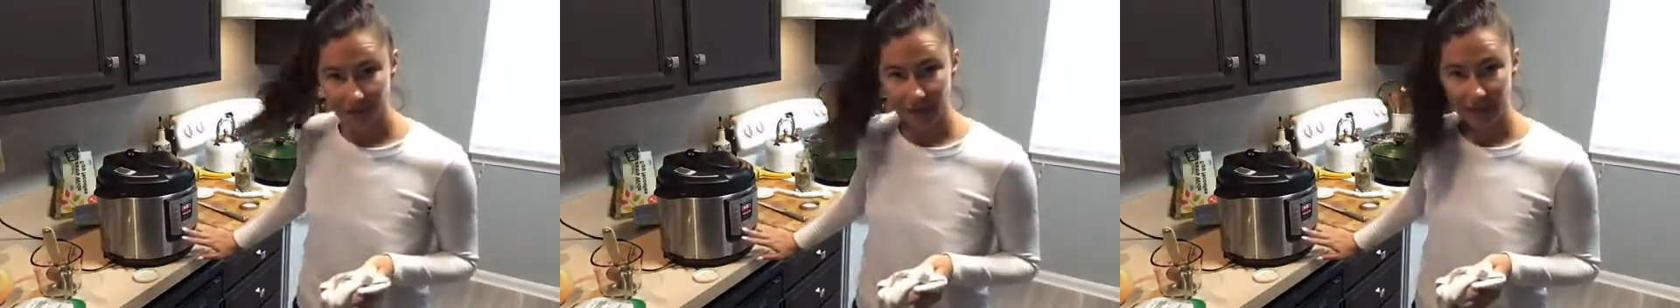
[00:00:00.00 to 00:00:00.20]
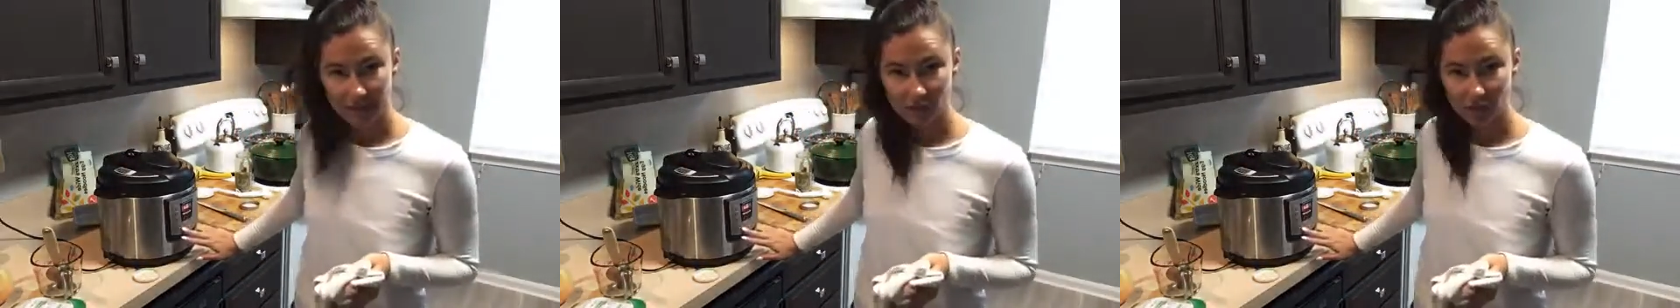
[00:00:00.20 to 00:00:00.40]

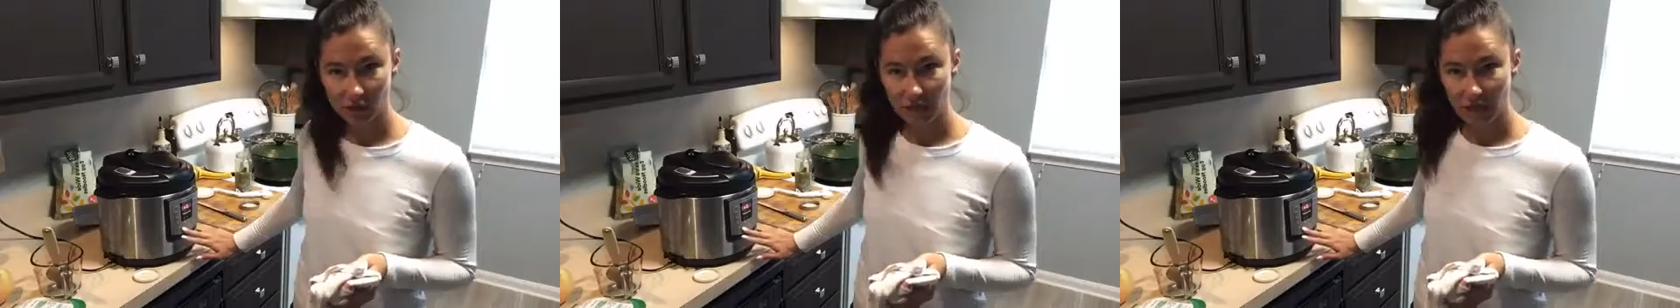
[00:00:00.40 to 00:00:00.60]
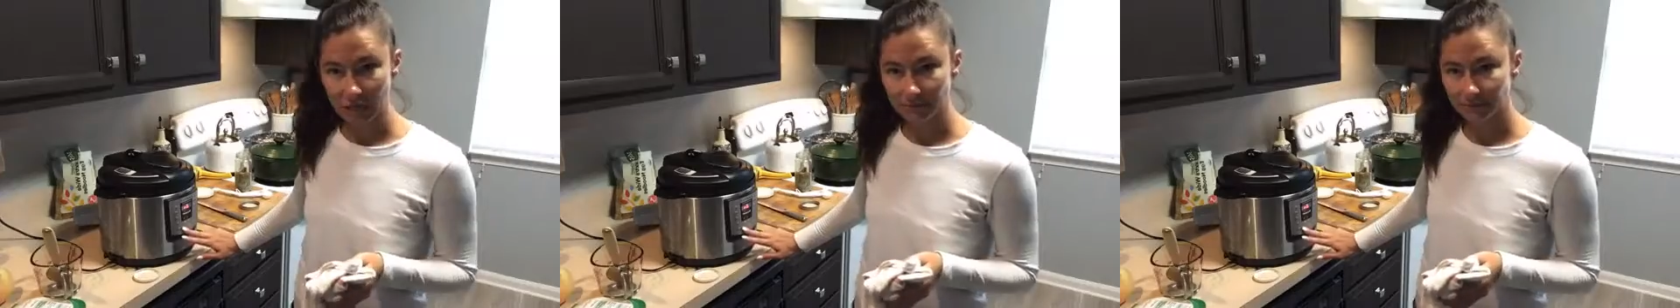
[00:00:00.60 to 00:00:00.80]
cancel
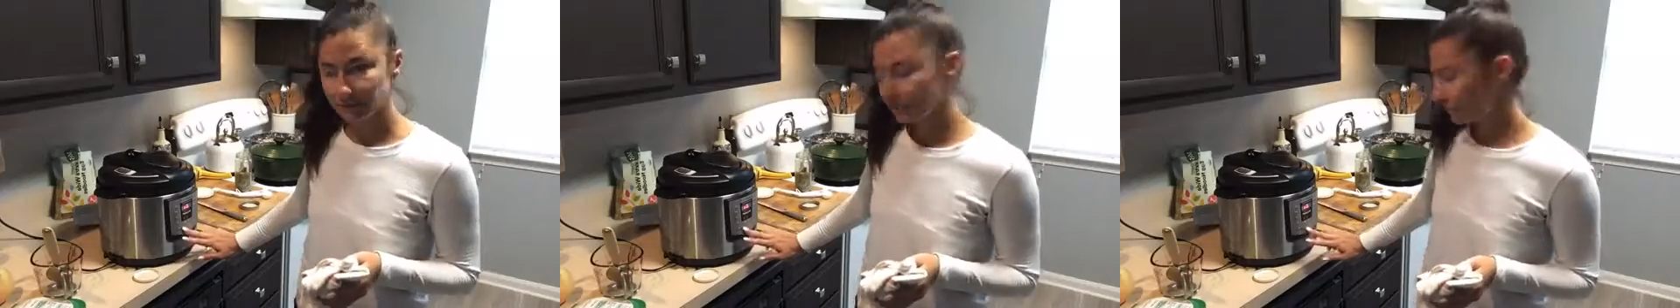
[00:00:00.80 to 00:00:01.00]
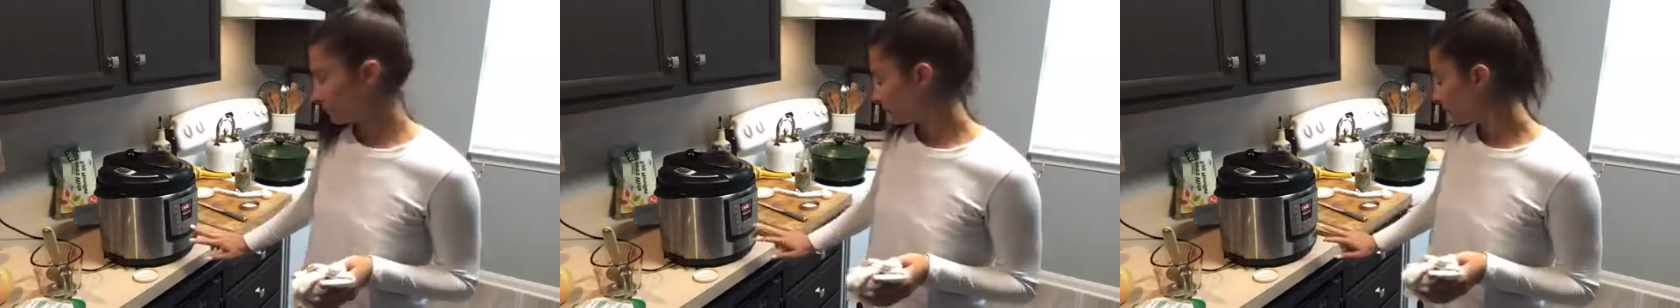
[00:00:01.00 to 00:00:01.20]

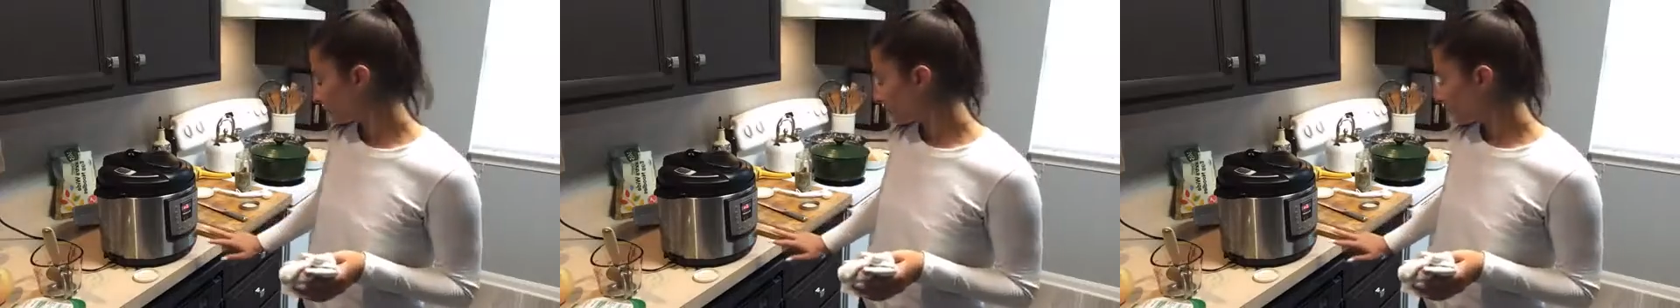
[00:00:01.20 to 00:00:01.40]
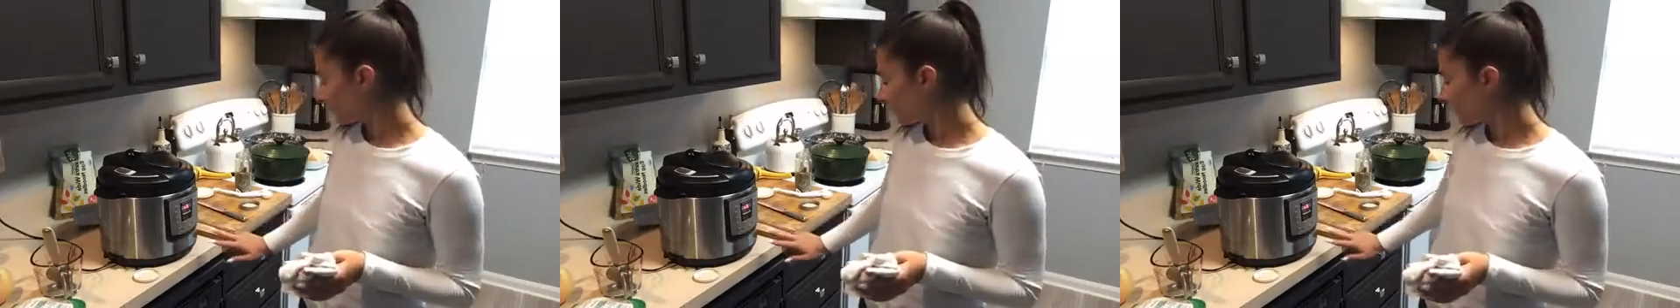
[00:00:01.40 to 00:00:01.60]
again,
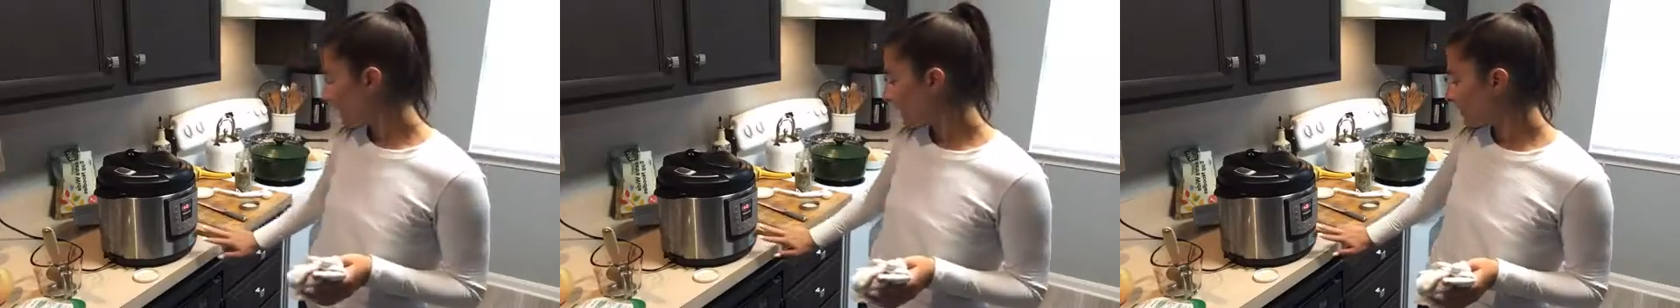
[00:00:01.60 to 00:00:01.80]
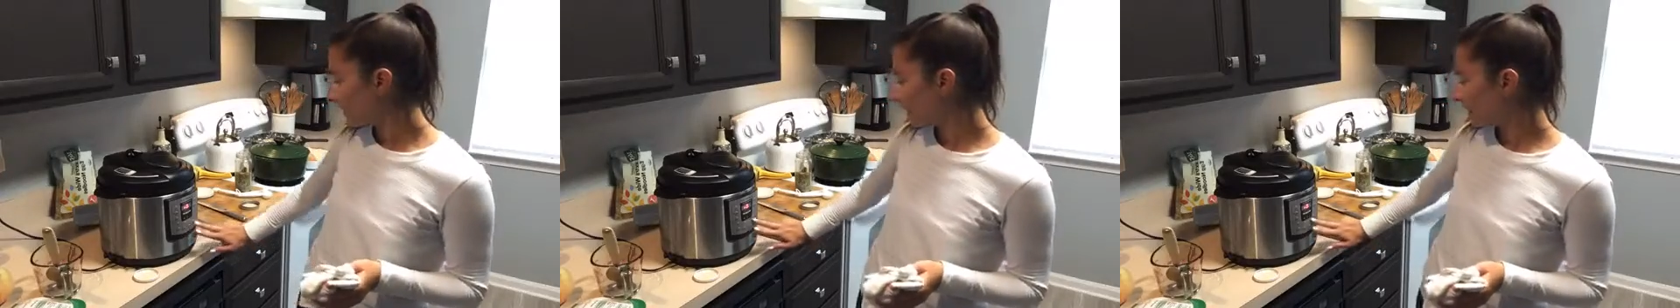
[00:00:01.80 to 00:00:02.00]

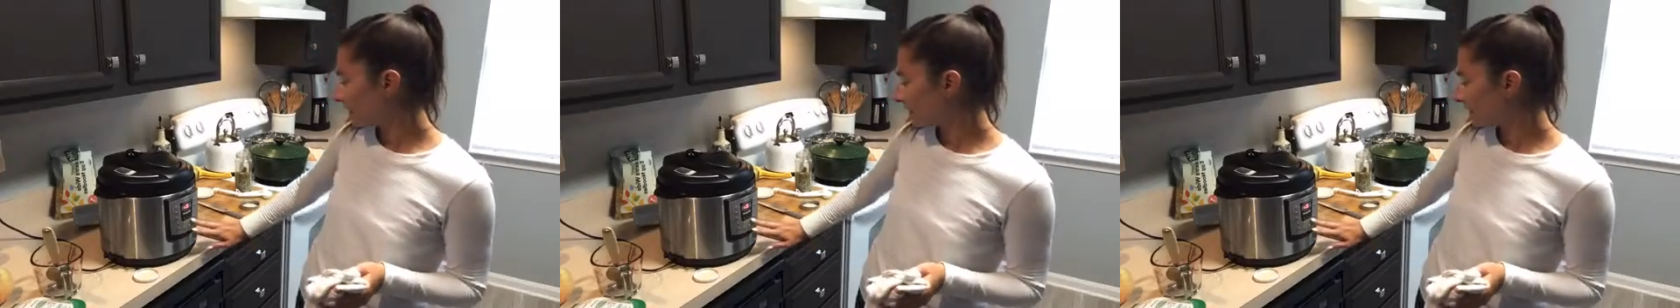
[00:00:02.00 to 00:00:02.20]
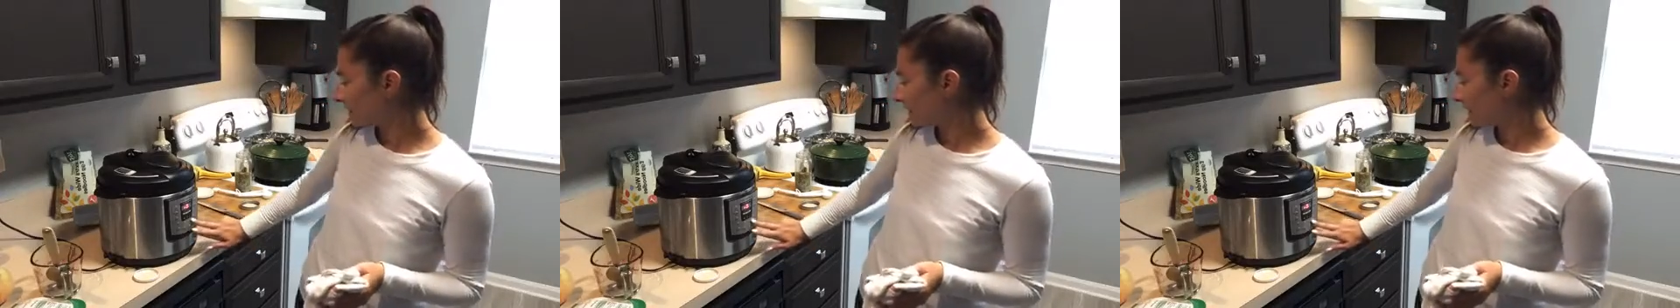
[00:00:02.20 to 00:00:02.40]
and then
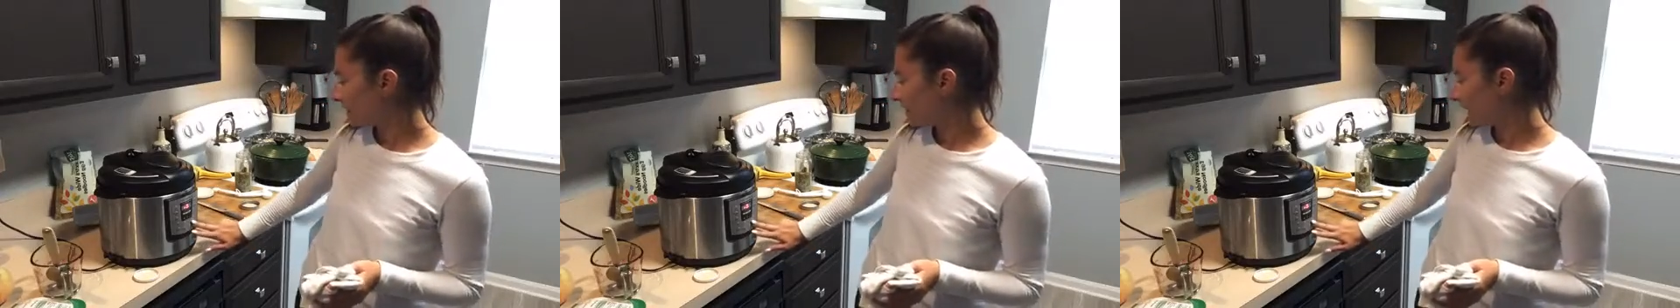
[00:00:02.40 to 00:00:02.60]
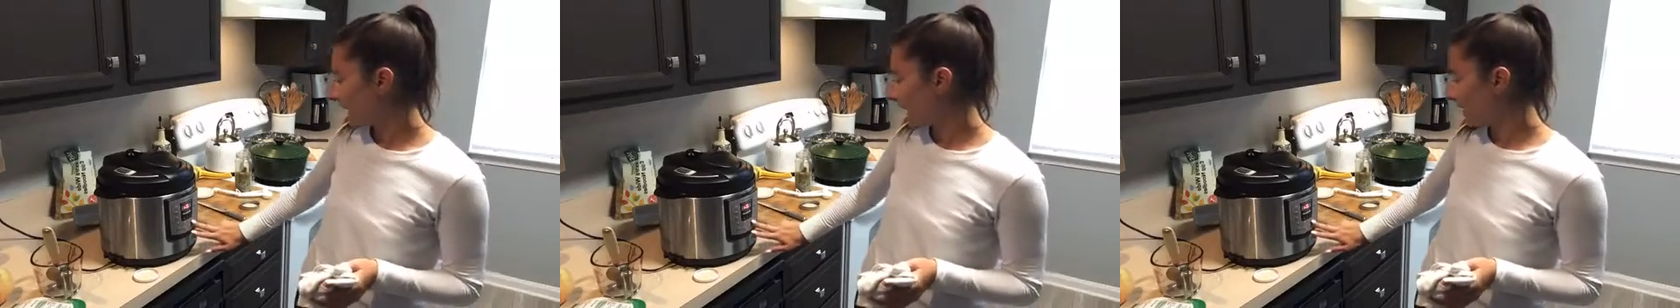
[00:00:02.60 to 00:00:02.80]
click the
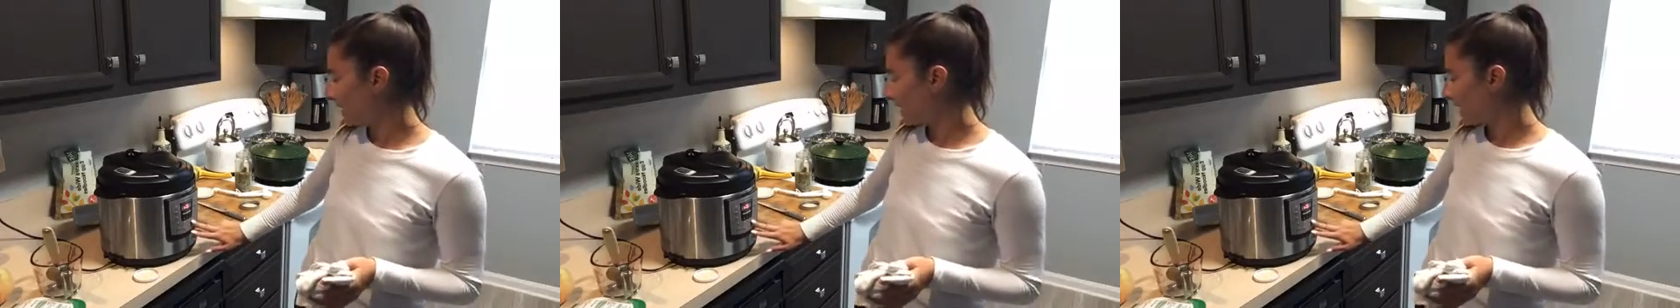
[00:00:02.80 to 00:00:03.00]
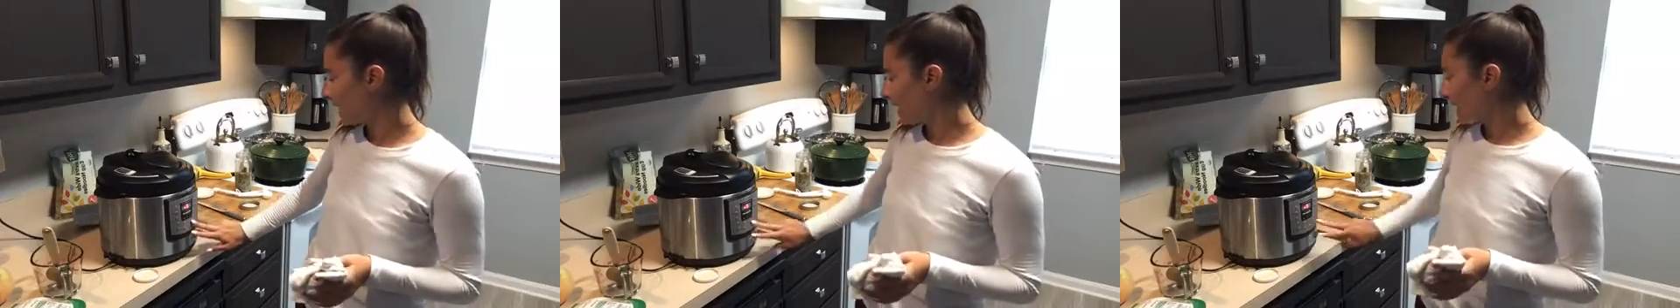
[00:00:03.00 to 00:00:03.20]

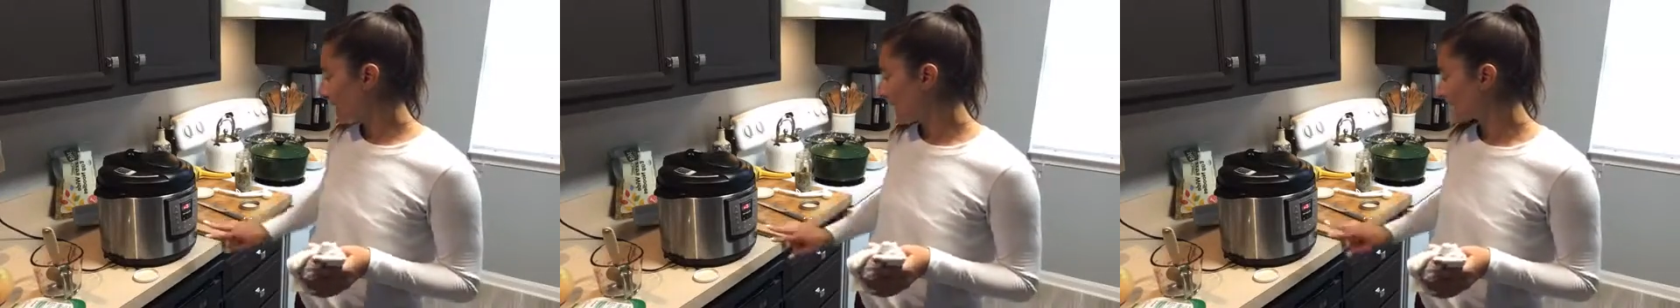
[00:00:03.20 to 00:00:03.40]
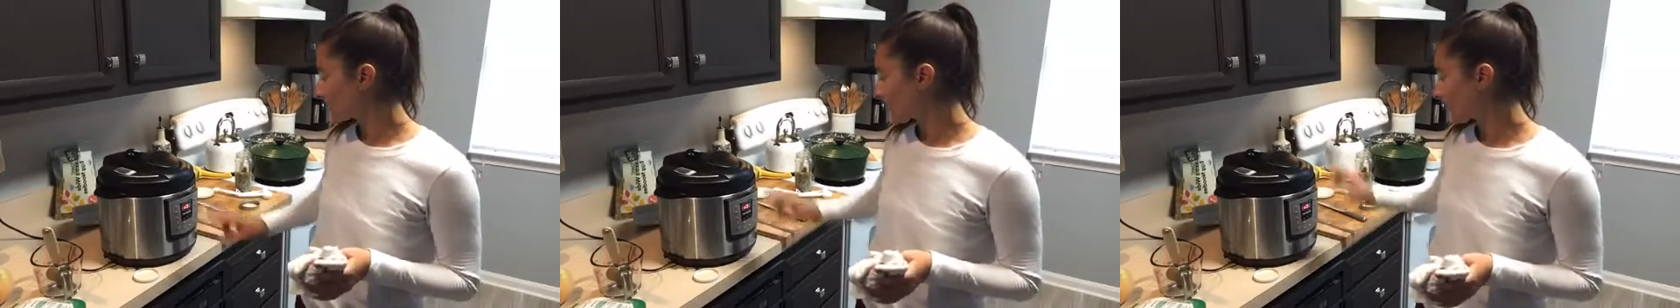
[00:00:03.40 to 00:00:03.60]
saute.
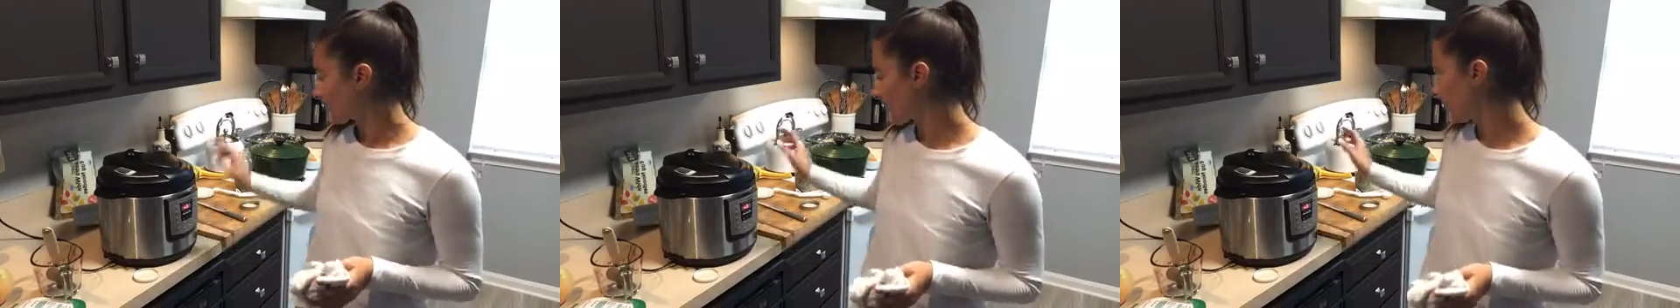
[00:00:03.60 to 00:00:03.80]
And it's going to